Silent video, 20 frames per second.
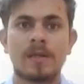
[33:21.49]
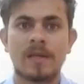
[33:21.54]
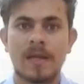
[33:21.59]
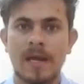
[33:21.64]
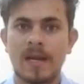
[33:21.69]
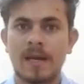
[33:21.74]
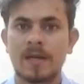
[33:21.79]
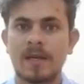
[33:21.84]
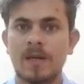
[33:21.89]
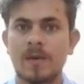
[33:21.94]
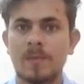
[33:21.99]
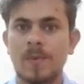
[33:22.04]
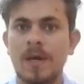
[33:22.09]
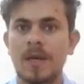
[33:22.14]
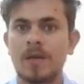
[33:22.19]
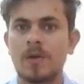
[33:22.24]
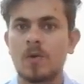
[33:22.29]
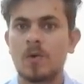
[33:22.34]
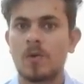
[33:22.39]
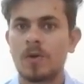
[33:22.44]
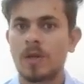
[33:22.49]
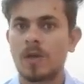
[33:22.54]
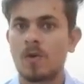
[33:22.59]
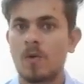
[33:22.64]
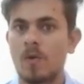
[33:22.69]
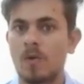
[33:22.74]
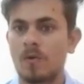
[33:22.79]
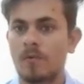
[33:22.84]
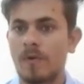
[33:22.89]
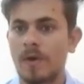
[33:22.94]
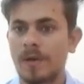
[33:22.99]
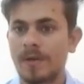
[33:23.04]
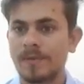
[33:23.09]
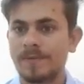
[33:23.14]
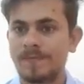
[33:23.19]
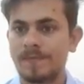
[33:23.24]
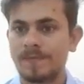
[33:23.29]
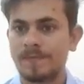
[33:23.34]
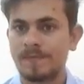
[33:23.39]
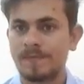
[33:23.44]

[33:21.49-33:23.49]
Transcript: directed by Tony Goldwyn,